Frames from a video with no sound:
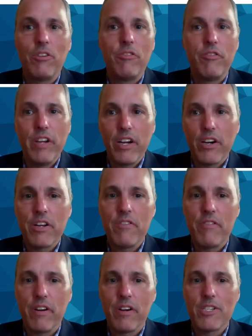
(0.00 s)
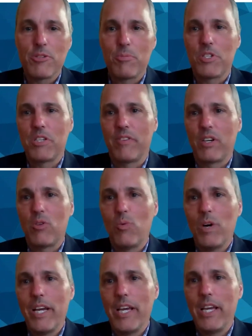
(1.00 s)
very, very specific
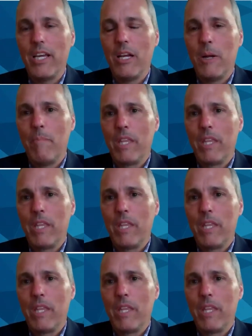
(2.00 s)
way